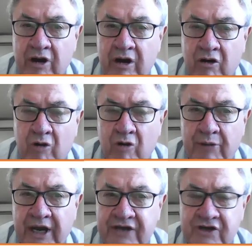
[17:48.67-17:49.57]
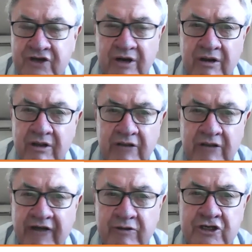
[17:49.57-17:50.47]
combination, in
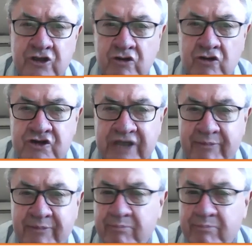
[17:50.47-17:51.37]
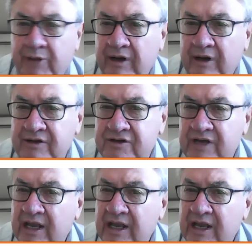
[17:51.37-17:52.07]
other words, 2 separate pills,